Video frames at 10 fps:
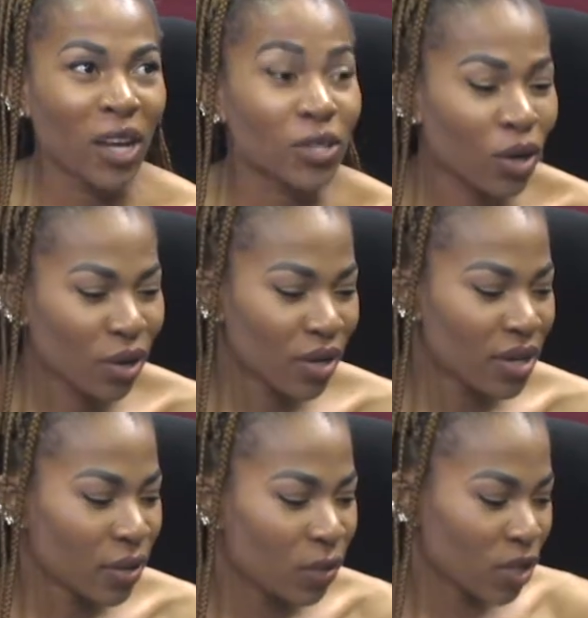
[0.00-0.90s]
I
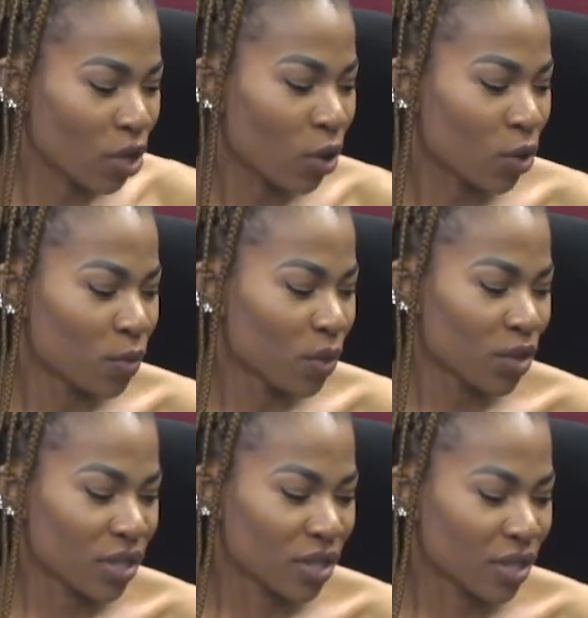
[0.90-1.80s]
started with charcoal
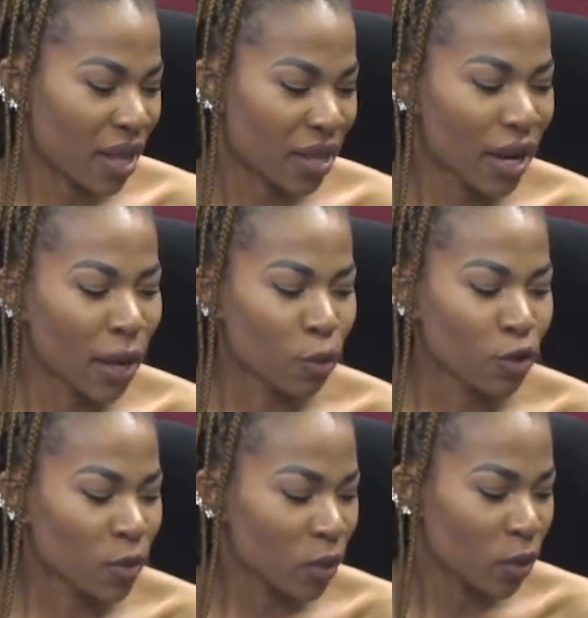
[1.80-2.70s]
because I think like
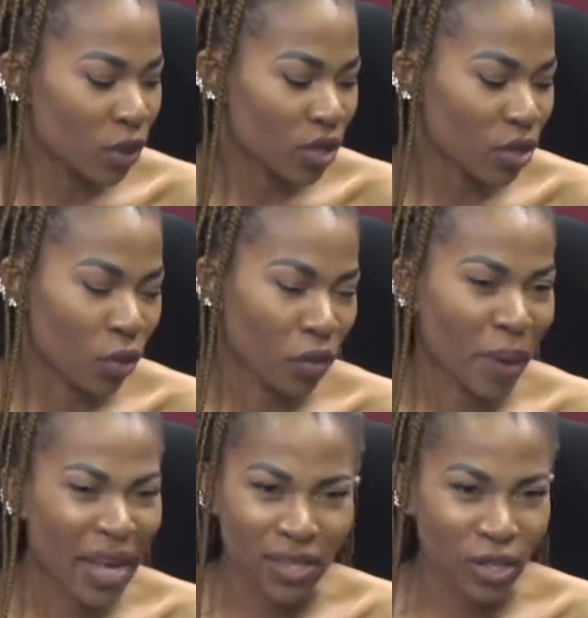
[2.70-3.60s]
most people, they start with
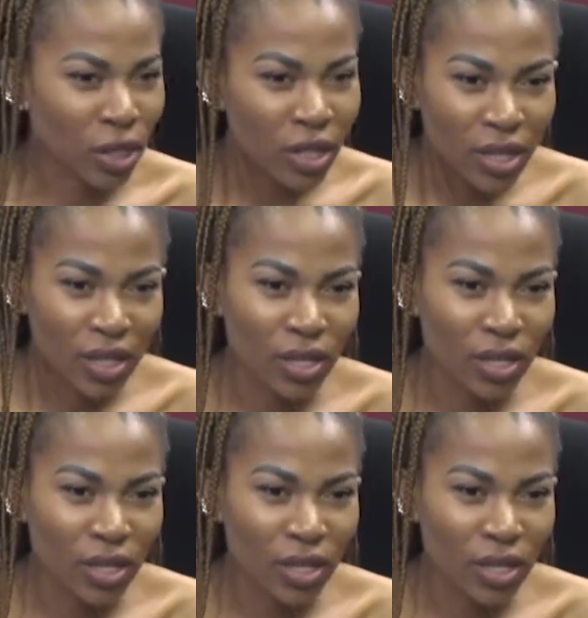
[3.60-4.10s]
pencil.